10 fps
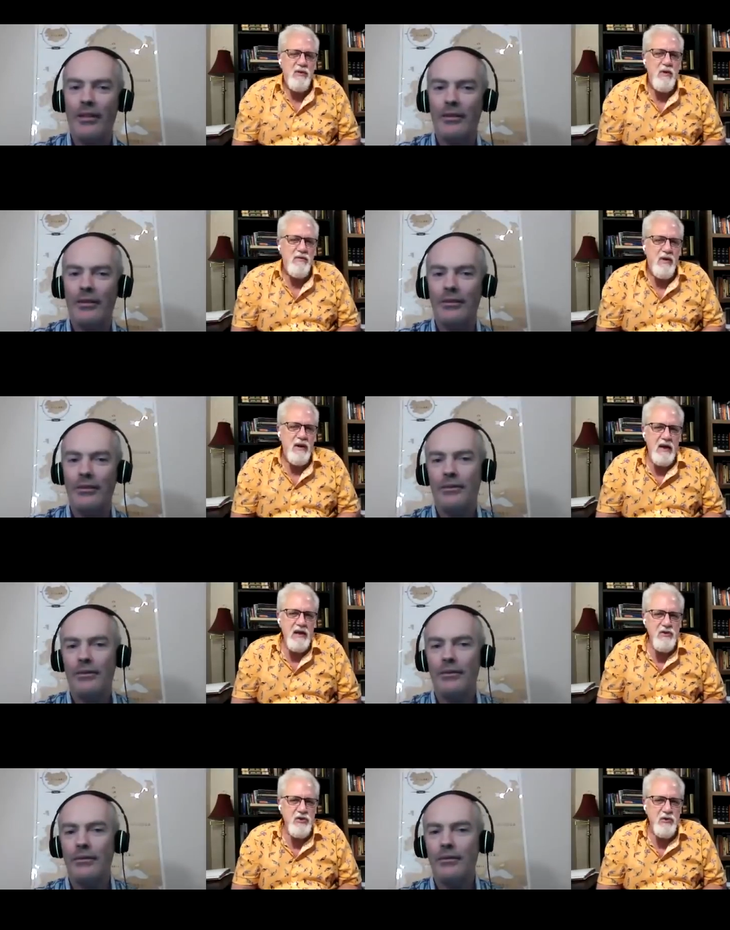Speaker 1: we find
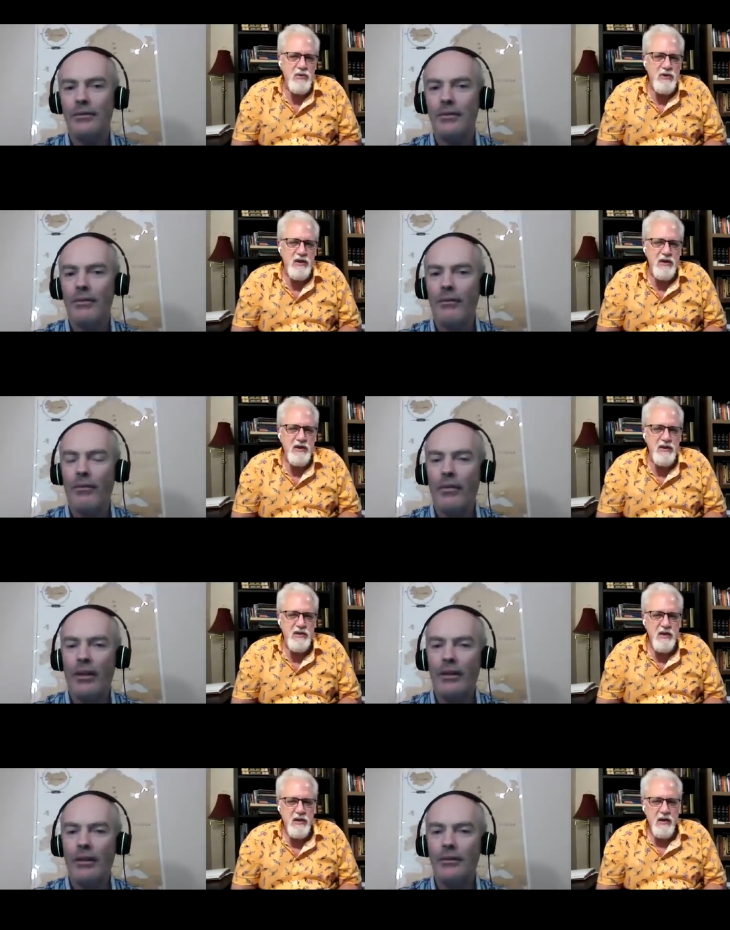any Jews is
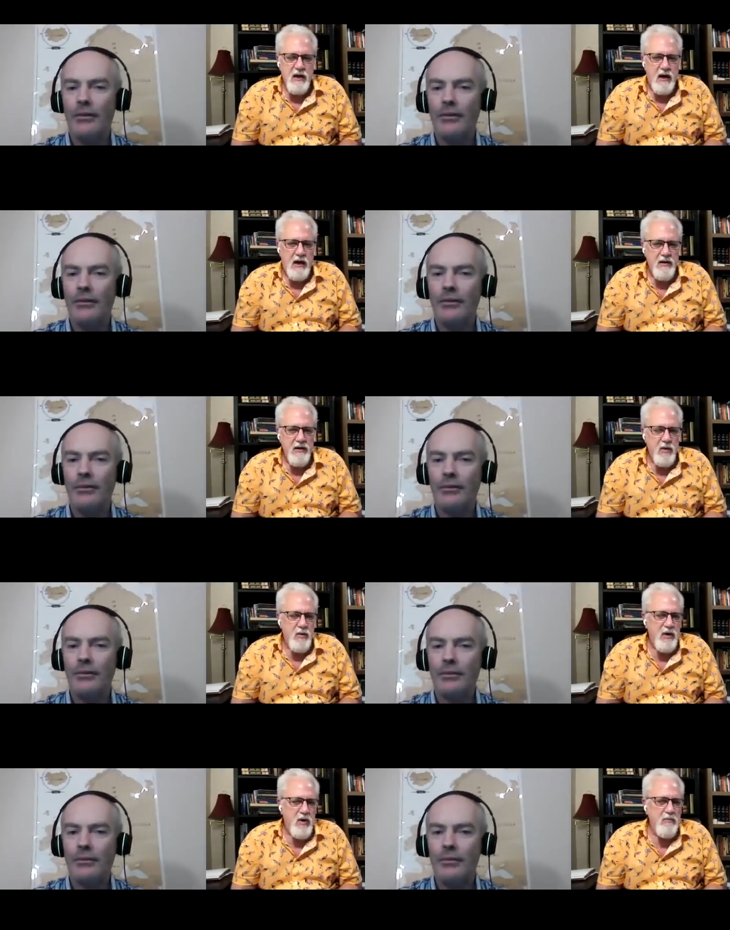uh, what
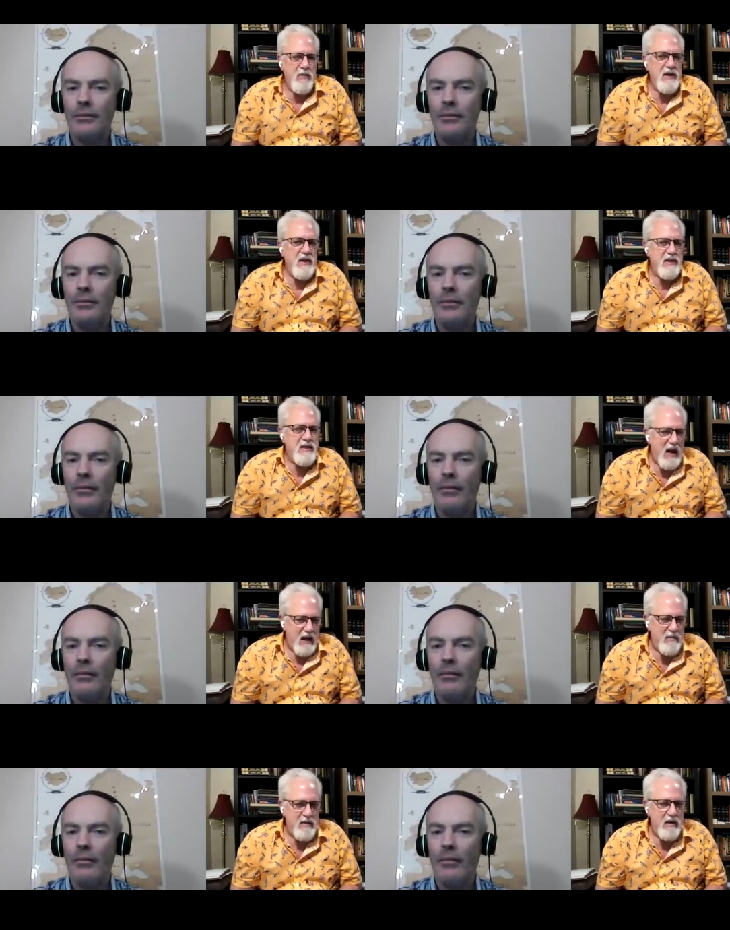we call Medina
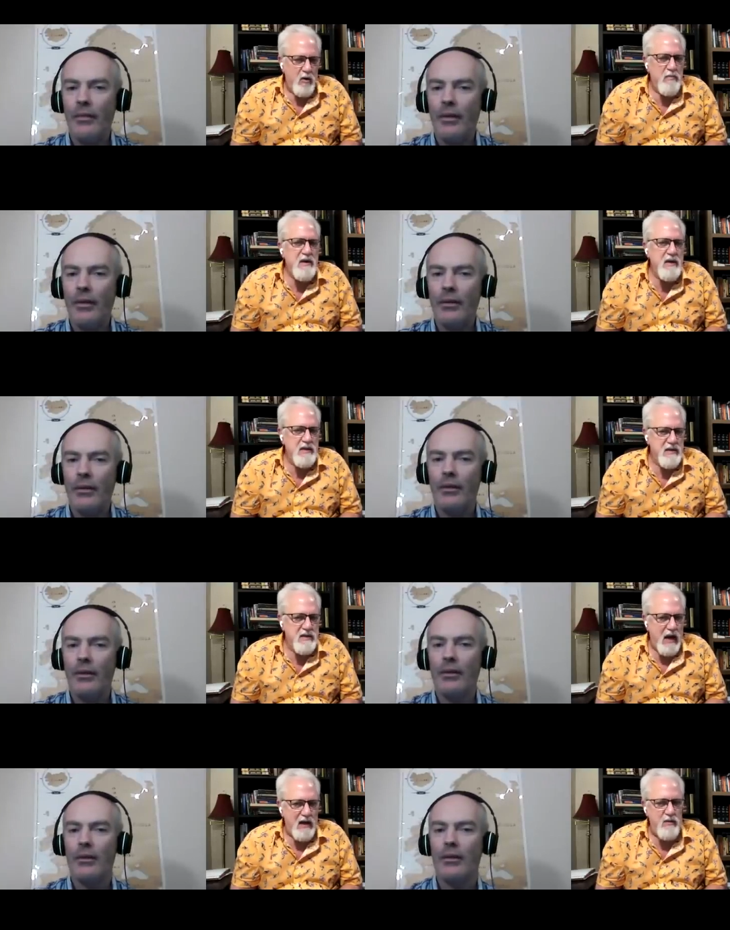Sali or Median
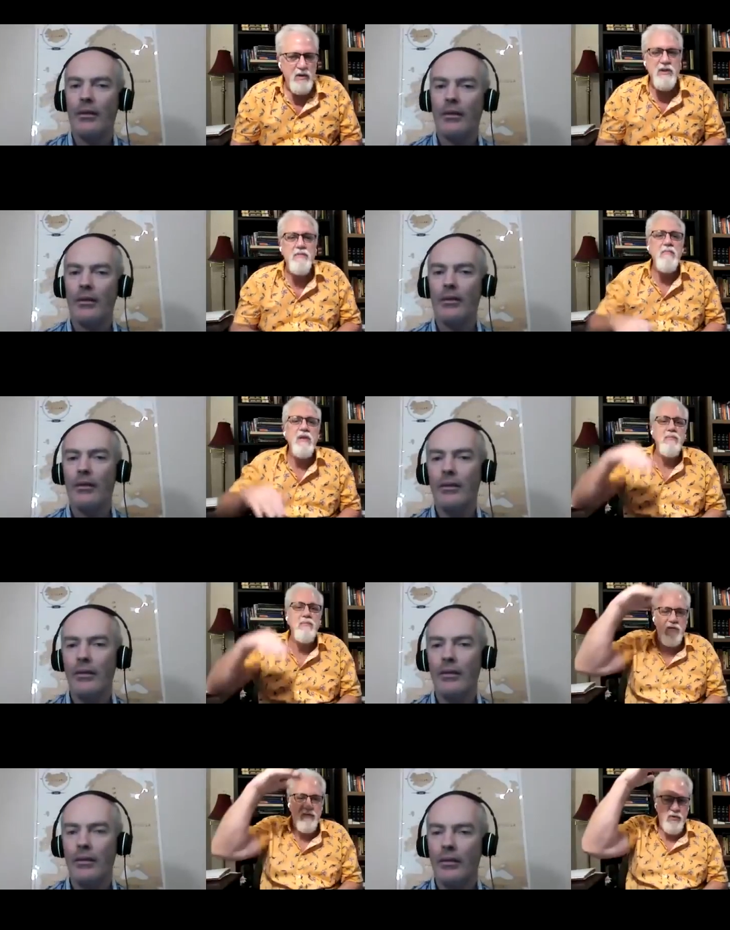Sali, which is much,
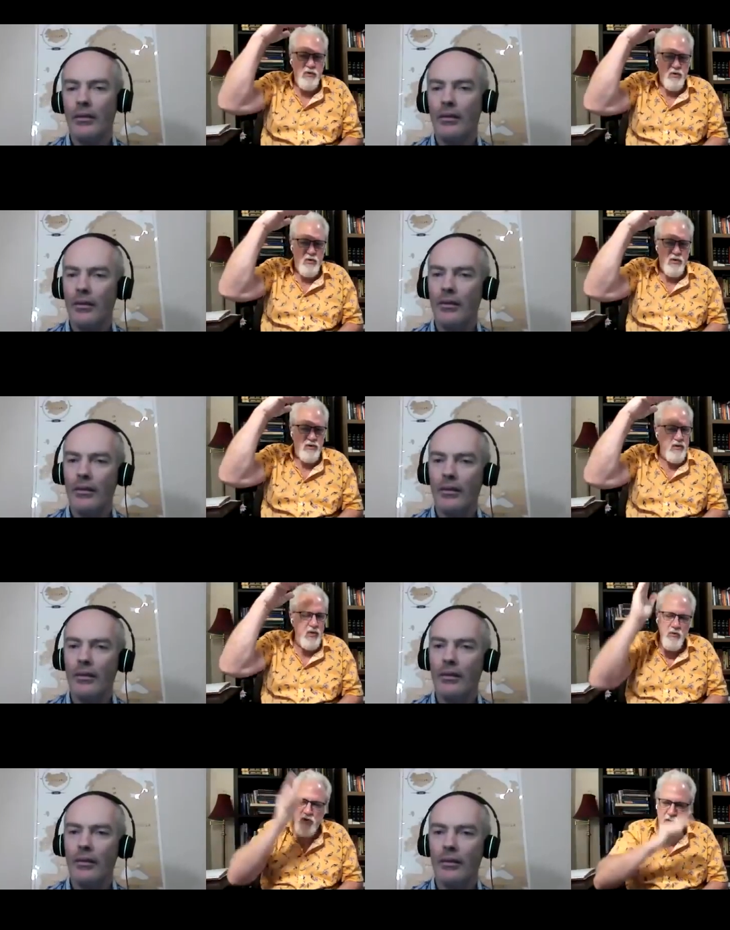much further north.
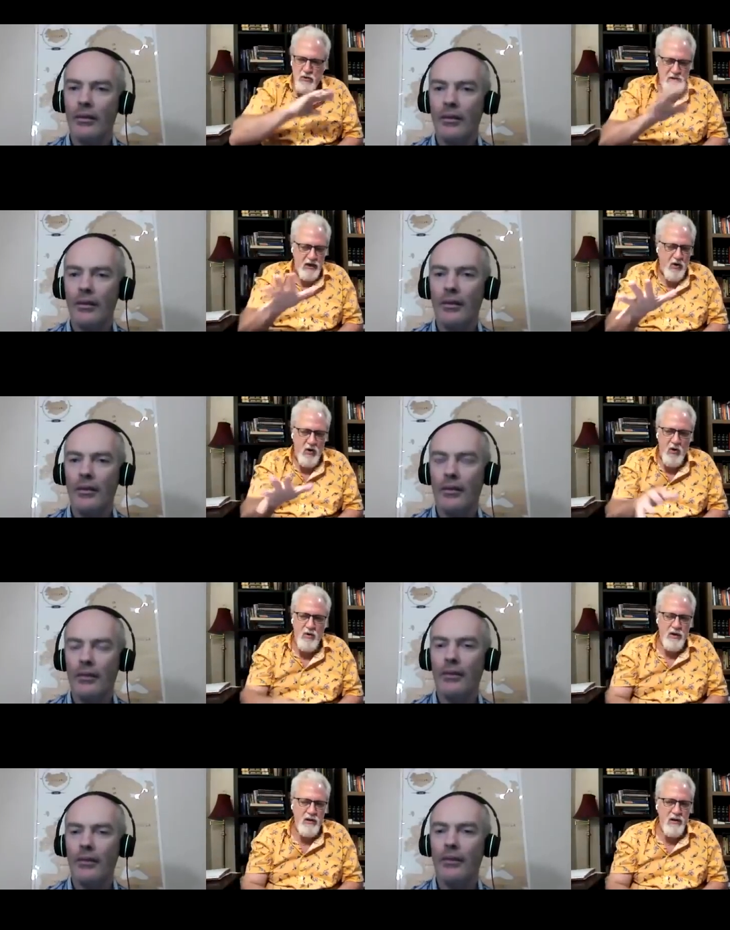No Jews at
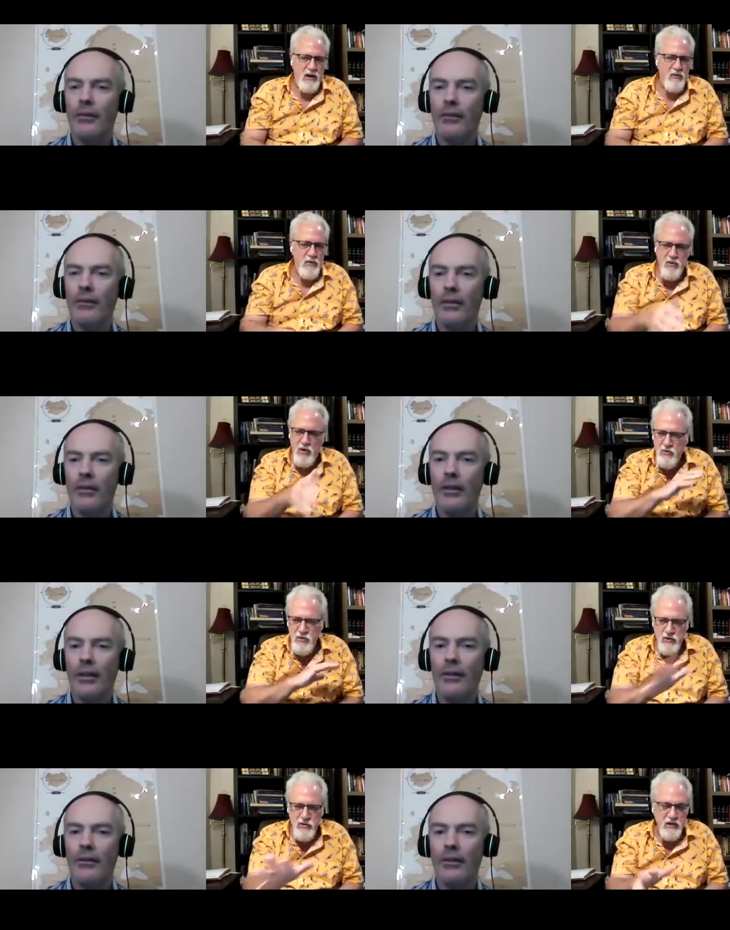all in Yathrib, no
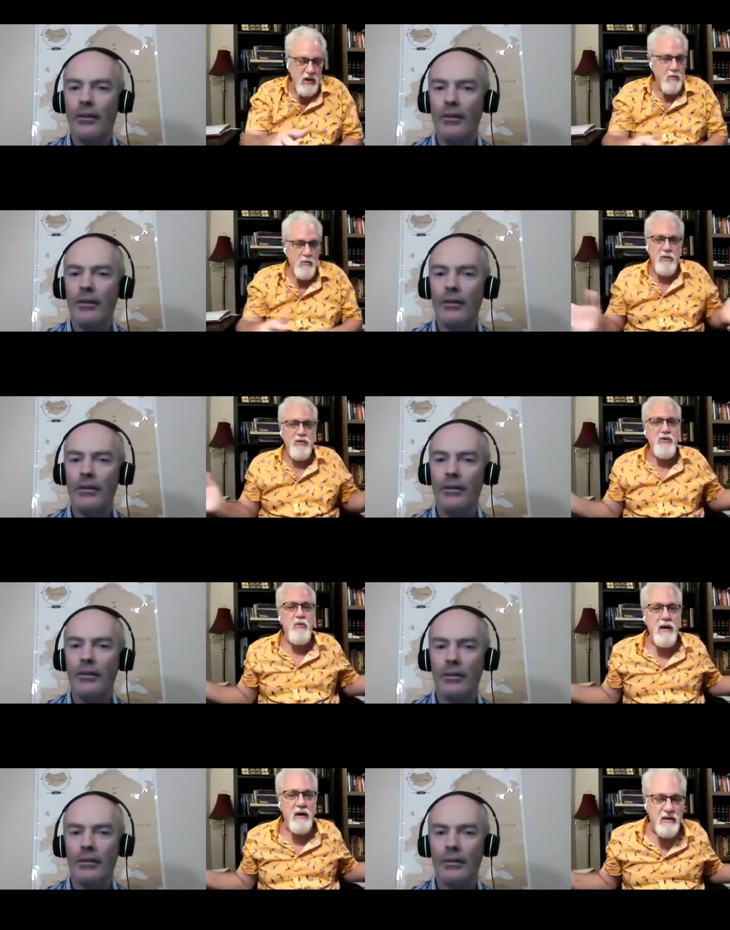Jews. Well, there's no
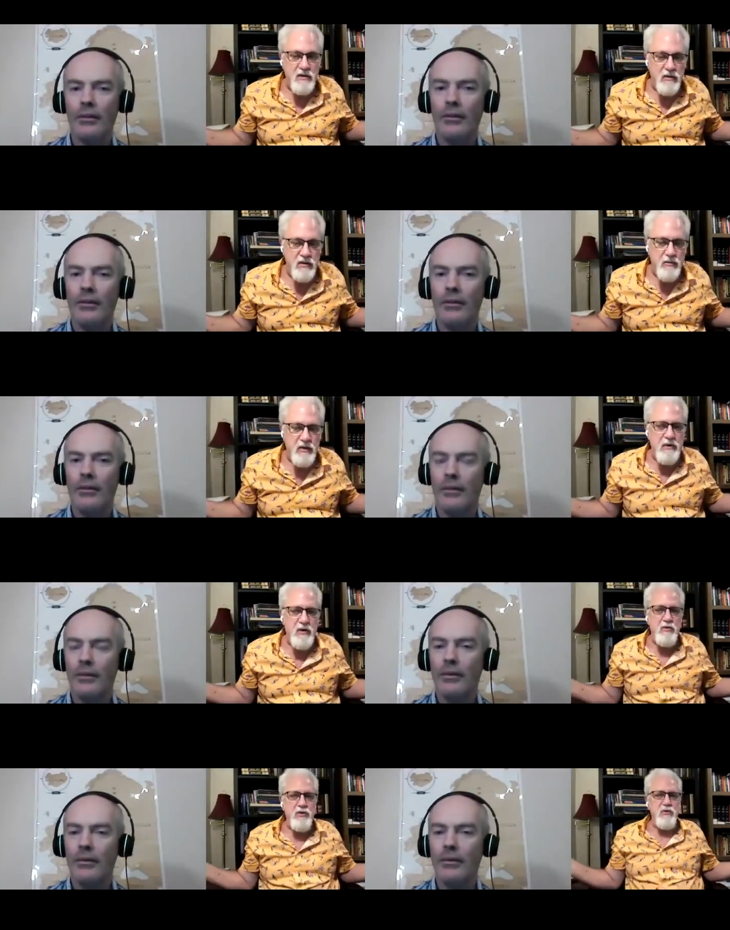Mecca, so there's would be
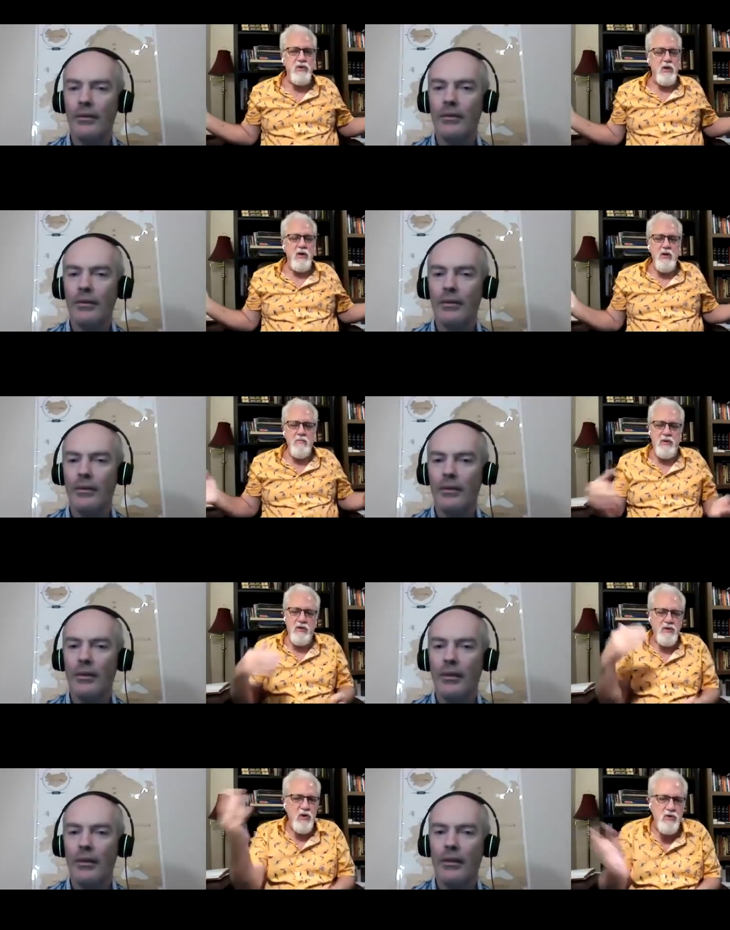no Jews there, but
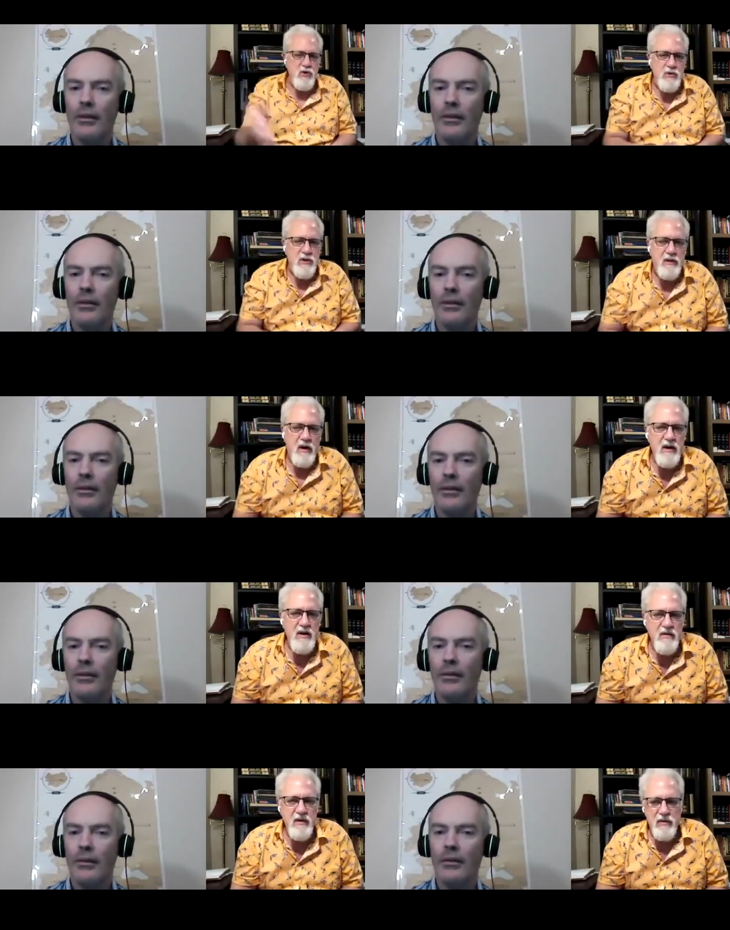there's no Jews in
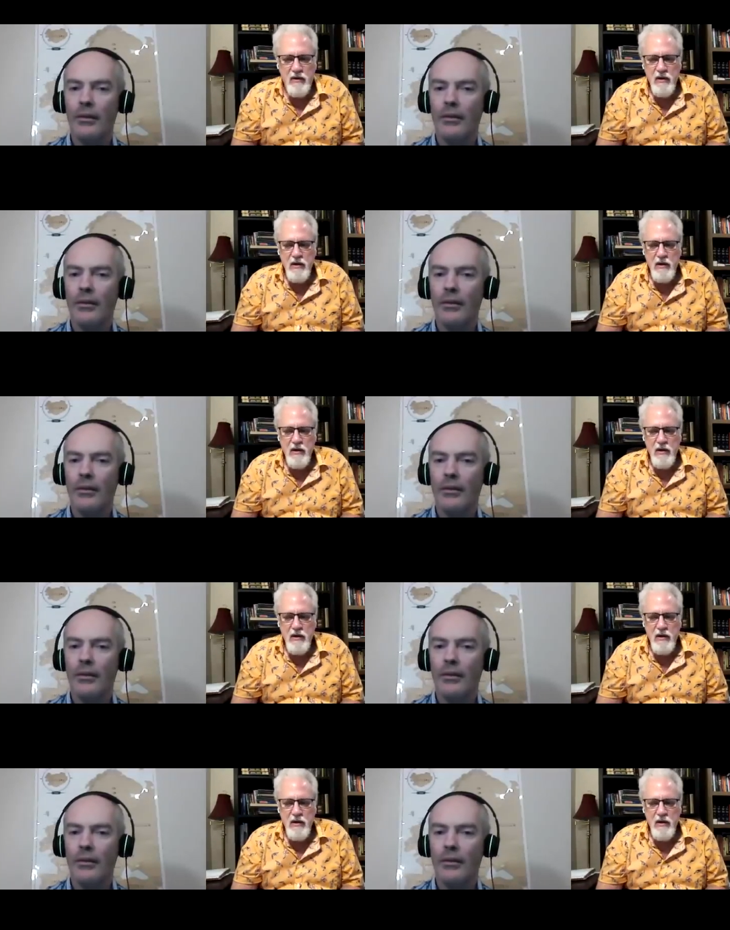Taif either.